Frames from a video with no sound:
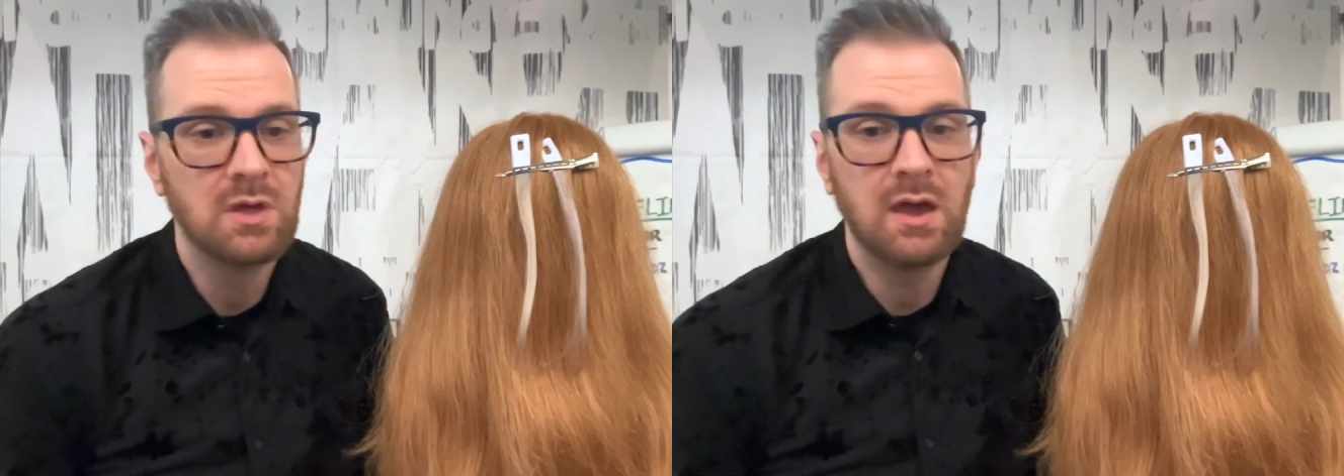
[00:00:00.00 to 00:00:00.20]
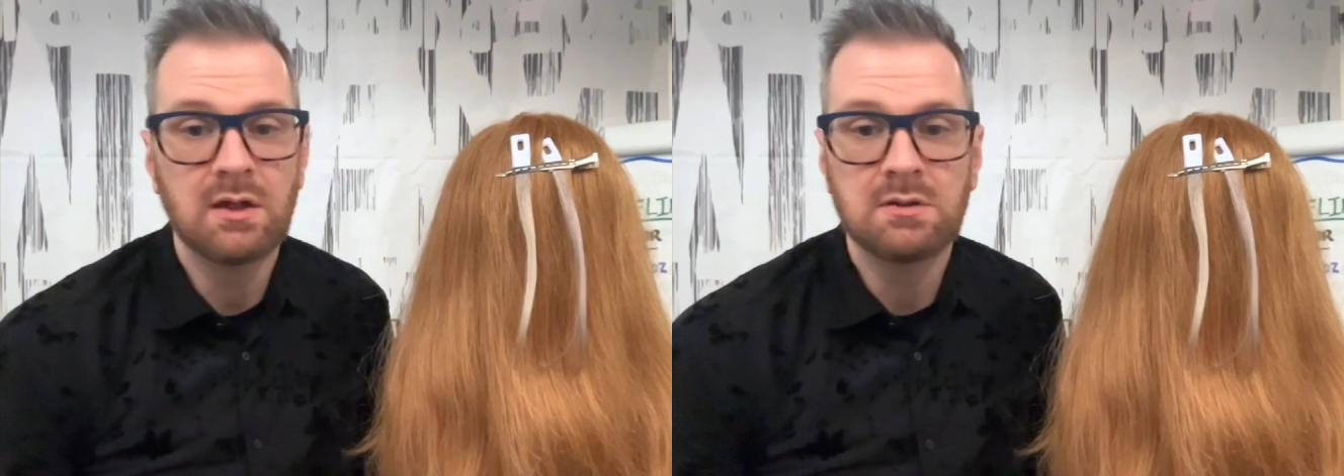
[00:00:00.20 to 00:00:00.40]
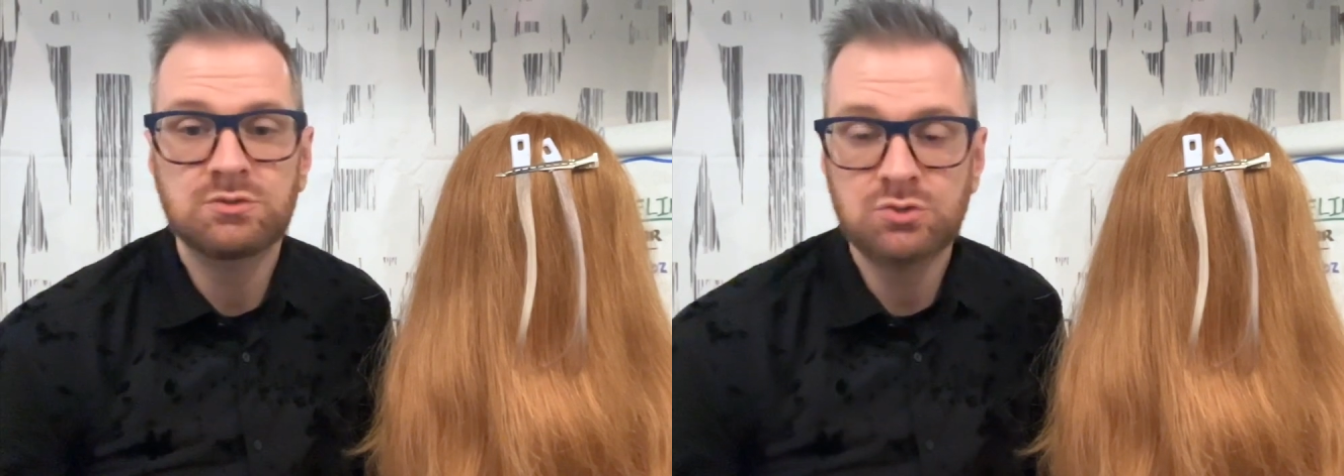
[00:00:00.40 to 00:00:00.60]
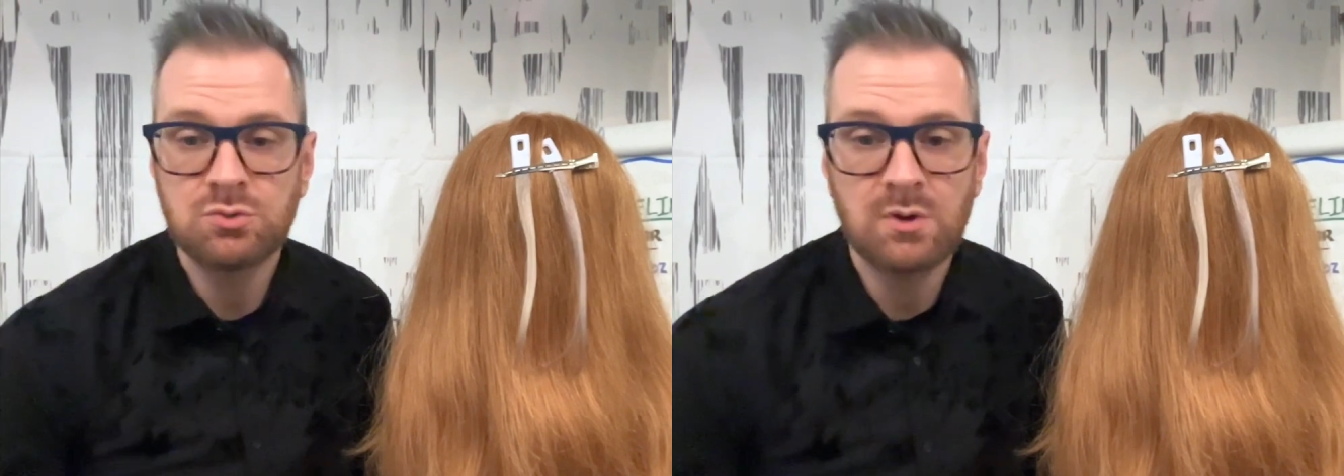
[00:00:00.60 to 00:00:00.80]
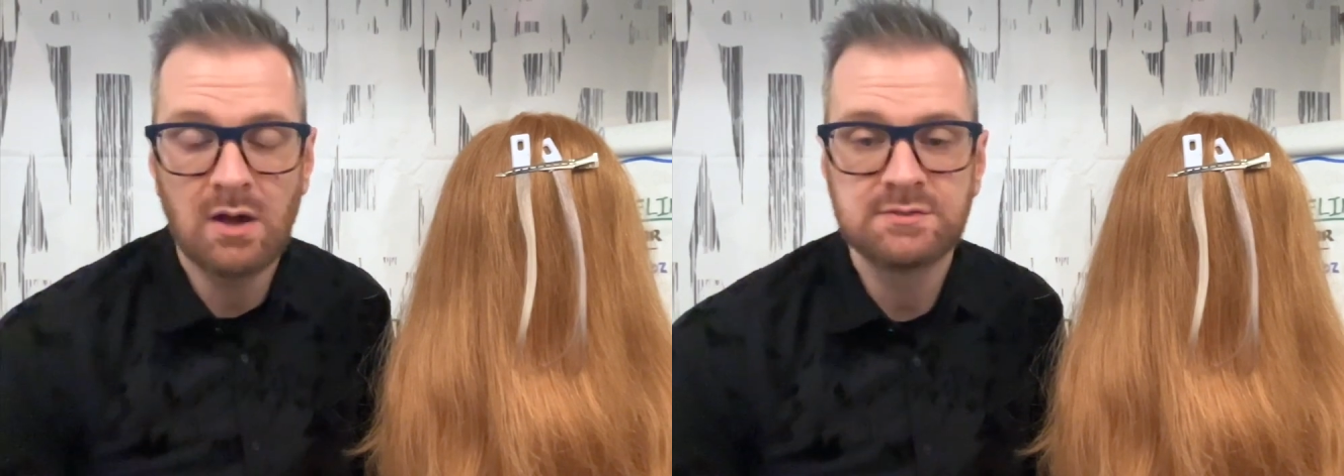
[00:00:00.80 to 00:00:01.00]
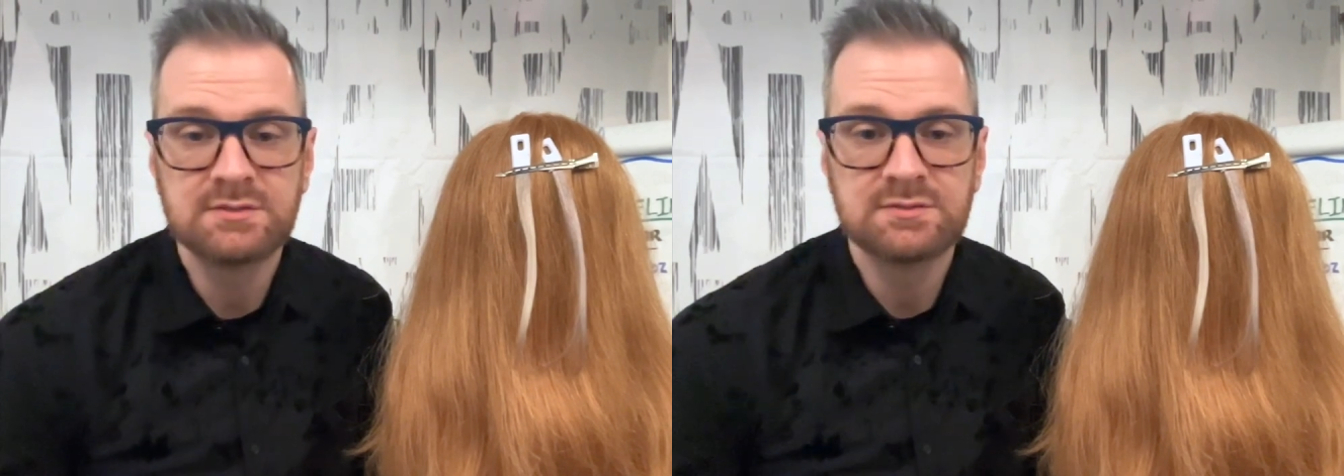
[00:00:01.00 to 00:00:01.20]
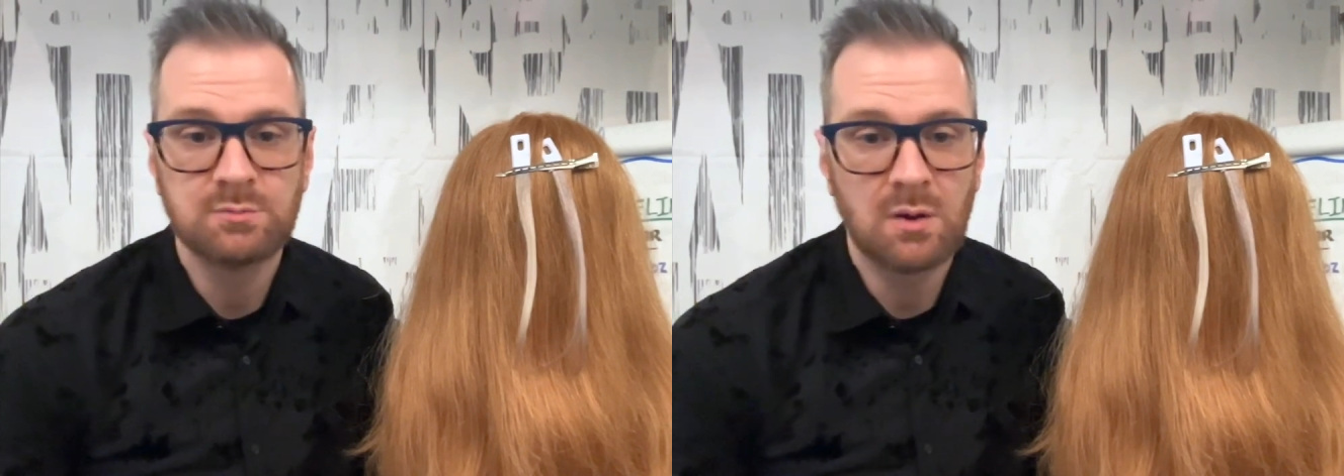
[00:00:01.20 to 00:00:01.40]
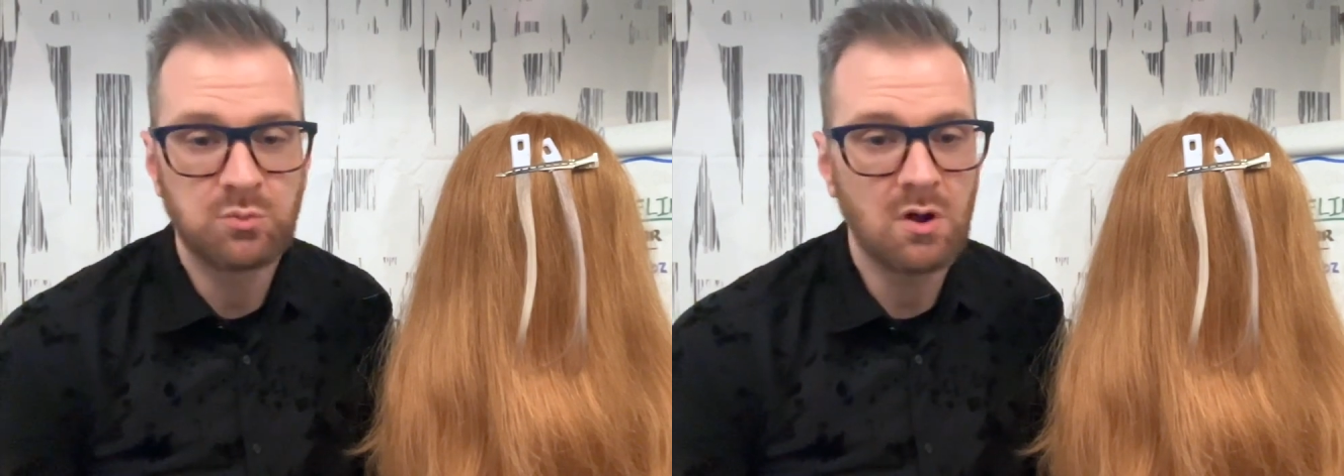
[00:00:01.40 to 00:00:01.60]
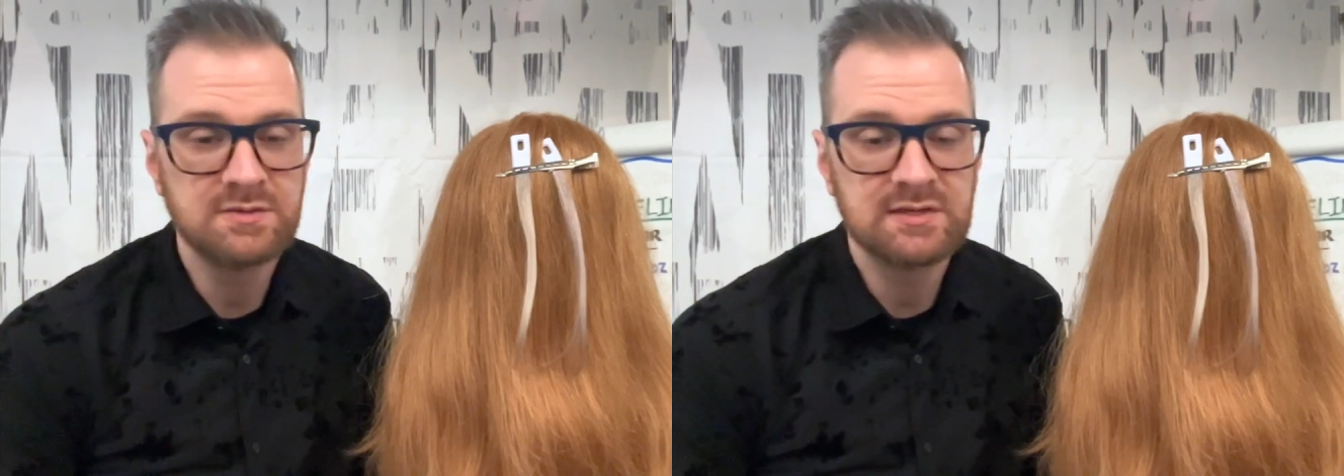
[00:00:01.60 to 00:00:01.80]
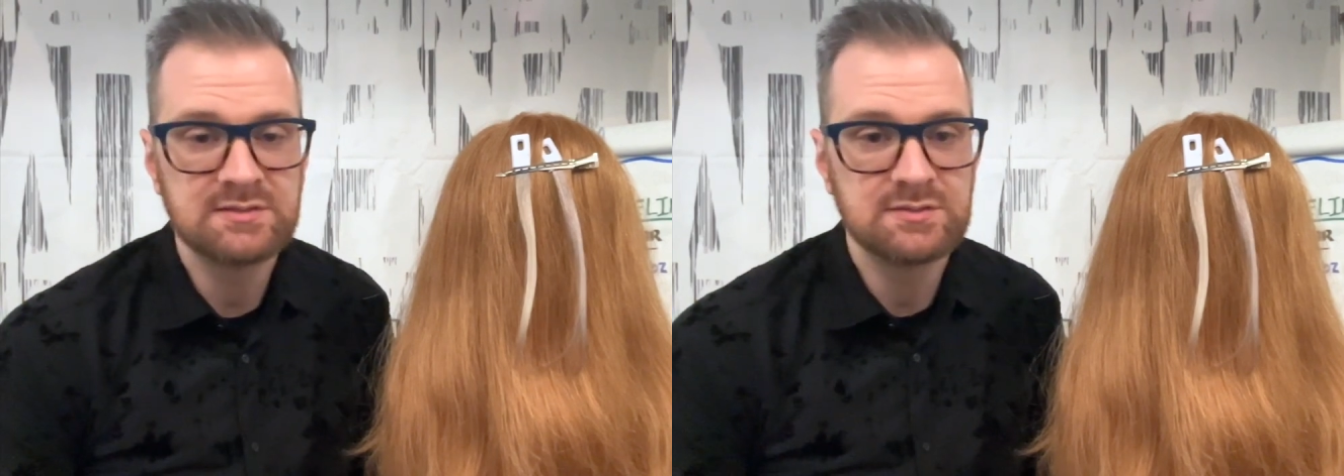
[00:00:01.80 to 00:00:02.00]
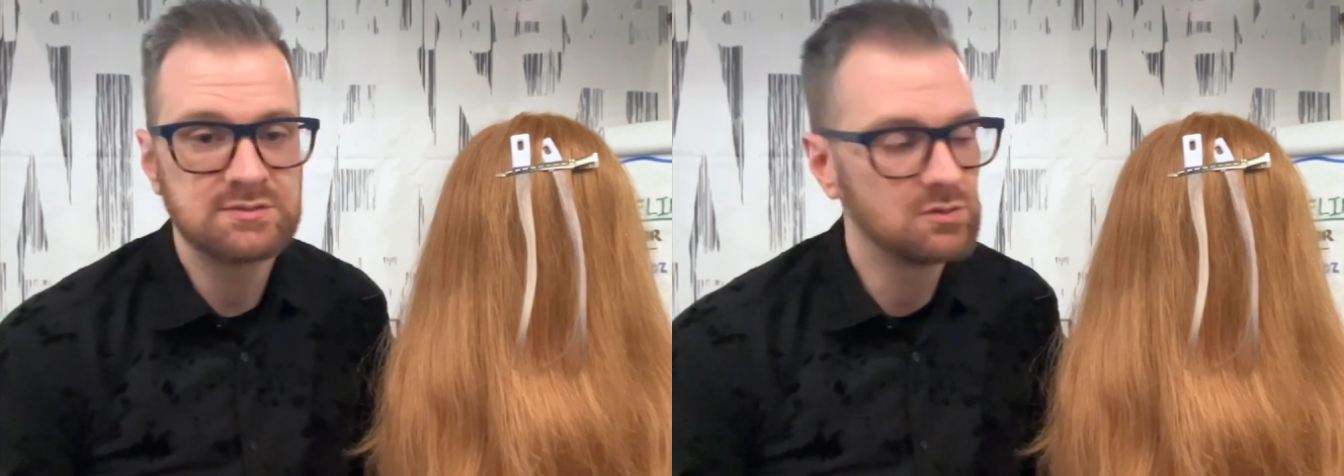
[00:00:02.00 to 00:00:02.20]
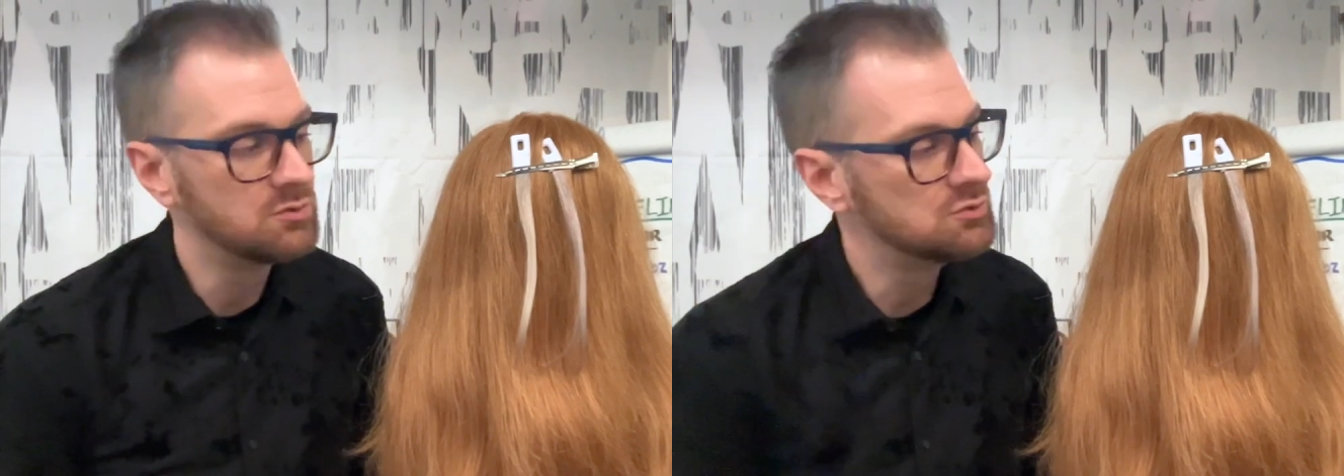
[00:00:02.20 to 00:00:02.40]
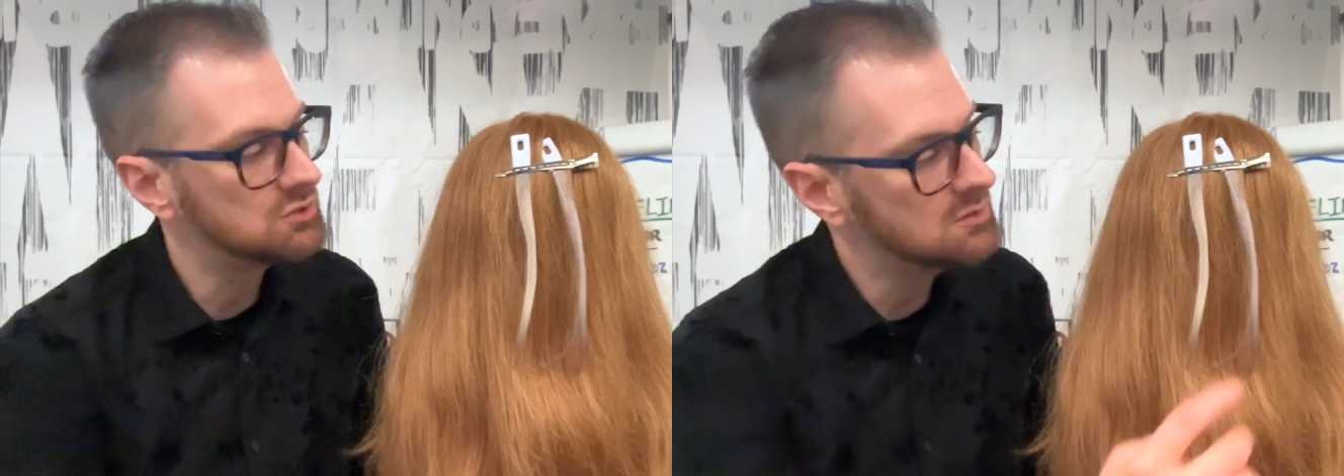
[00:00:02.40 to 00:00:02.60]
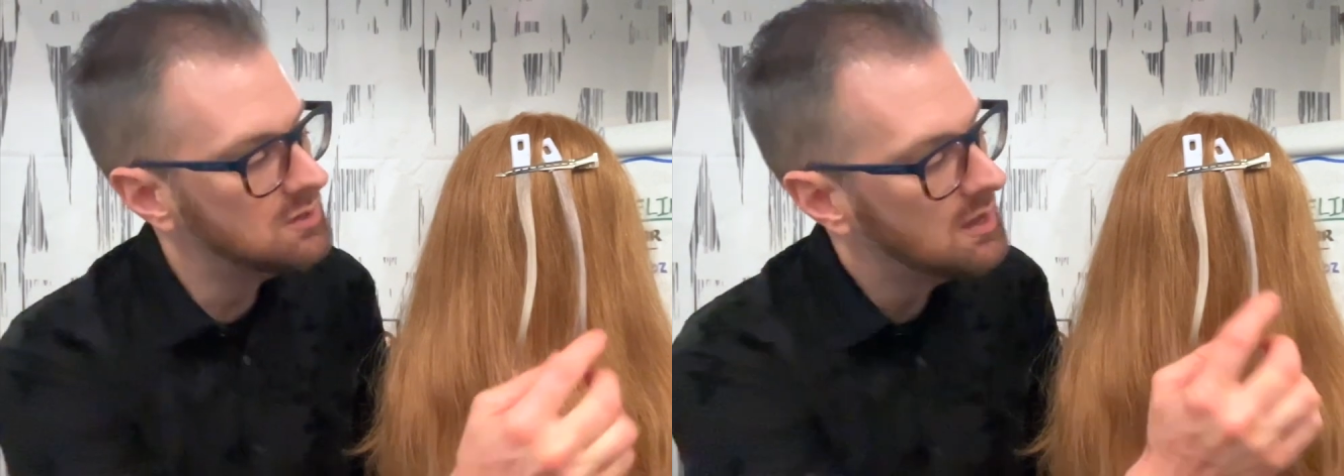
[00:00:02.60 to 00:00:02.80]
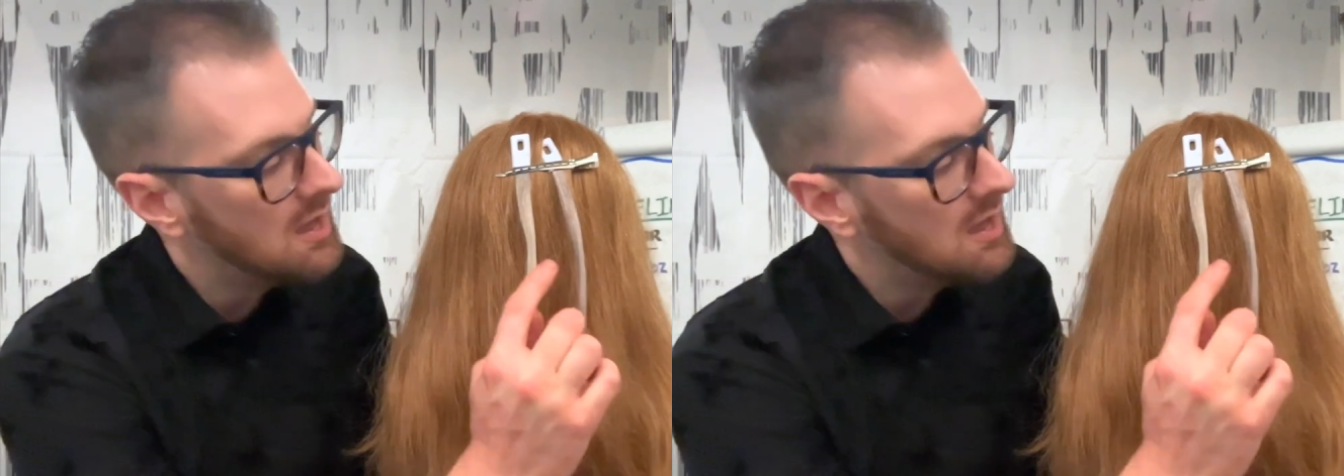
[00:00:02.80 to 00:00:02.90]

and 2 ounces of my processing solution.